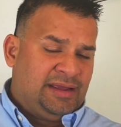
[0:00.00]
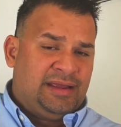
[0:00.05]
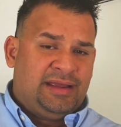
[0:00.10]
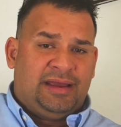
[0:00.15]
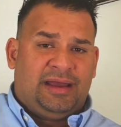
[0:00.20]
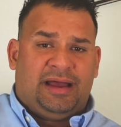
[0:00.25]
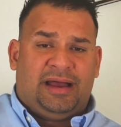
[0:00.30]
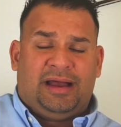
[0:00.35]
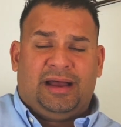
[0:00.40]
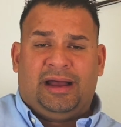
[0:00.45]

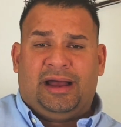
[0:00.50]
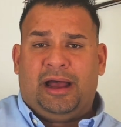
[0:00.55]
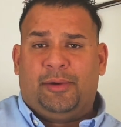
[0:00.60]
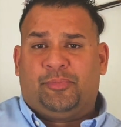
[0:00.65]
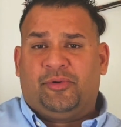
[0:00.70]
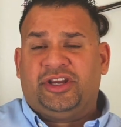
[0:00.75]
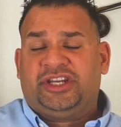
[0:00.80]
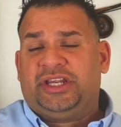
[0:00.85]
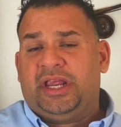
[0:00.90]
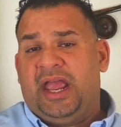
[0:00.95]

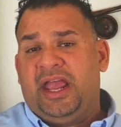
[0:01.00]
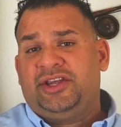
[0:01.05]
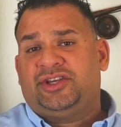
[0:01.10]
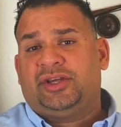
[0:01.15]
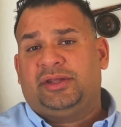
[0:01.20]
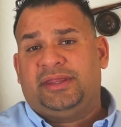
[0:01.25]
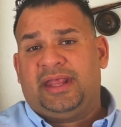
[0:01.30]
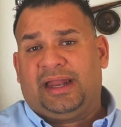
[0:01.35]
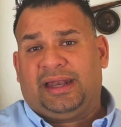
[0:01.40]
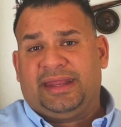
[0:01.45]

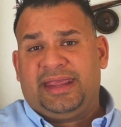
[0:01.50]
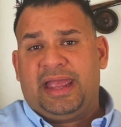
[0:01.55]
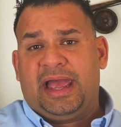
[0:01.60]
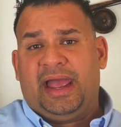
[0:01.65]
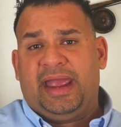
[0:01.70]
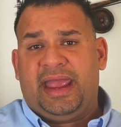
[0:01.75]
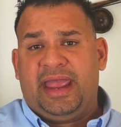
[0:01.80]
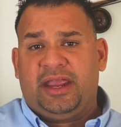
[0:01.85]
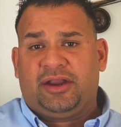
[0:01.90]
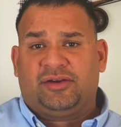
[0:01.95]
appreciation that
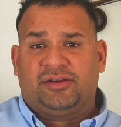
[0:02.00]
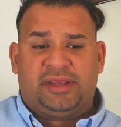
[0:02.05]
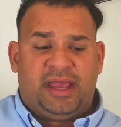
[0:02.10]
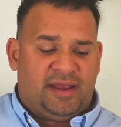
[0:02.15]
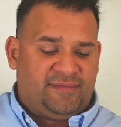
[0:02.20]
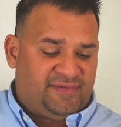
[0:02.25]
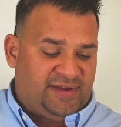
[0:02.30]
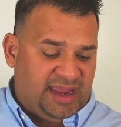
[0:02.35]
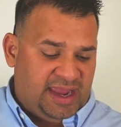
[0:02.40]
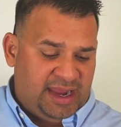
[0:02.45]
Lehigh Acres
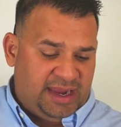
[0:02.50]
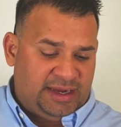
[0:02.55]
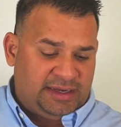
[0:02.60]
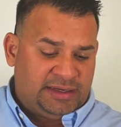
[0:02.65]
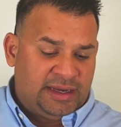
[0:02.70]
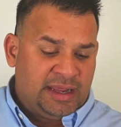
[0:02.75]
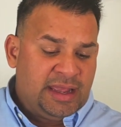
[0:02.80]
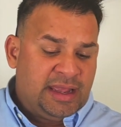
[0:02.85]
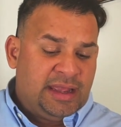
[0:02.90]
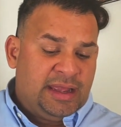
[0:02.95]
have gained.
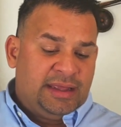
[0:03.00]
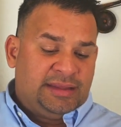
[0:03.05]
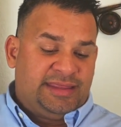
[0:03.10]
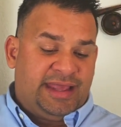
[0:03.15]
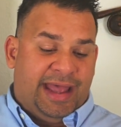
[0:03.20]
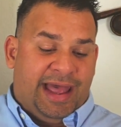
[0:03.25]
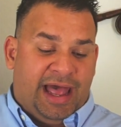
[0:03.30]
The